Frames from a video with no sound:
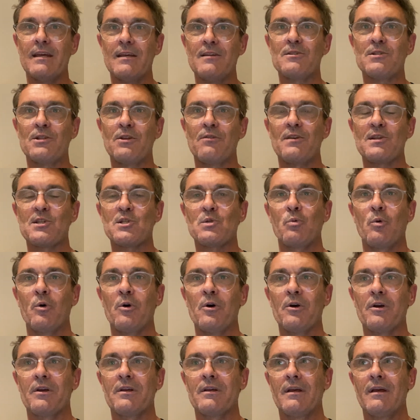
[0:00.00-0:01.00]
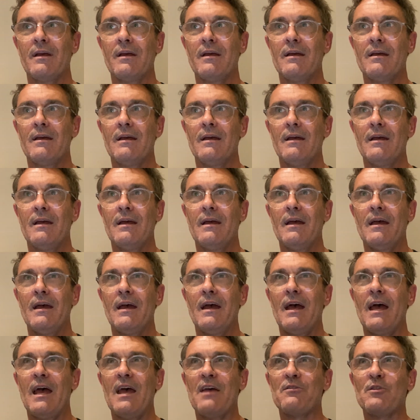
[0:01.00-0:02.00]
into this work.
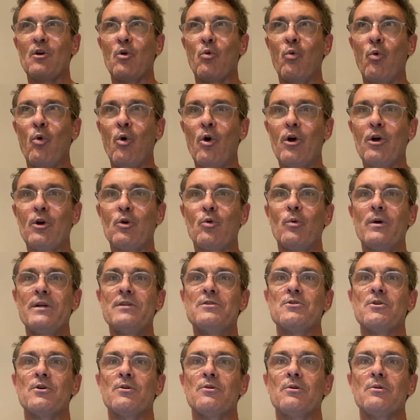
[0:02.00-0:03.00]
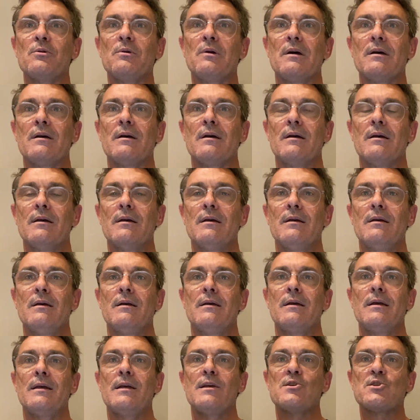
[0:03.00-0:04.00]
And the work we do
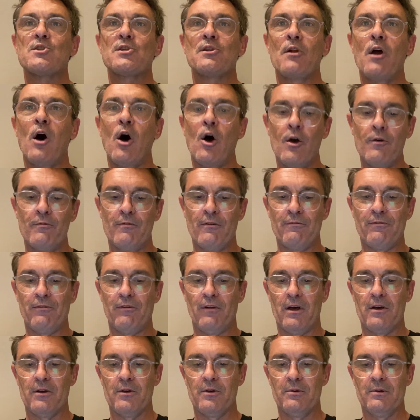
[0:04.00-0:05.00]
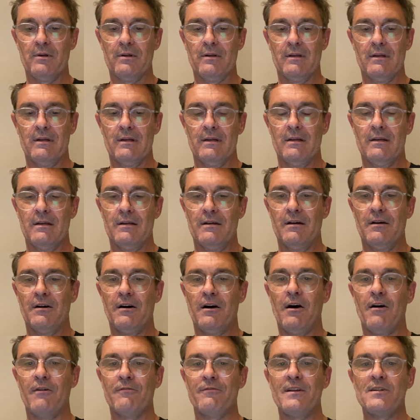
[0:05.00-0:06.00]
is an overflow
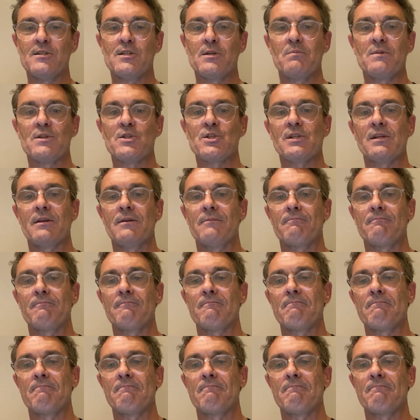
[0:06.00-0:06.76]
of intimacy.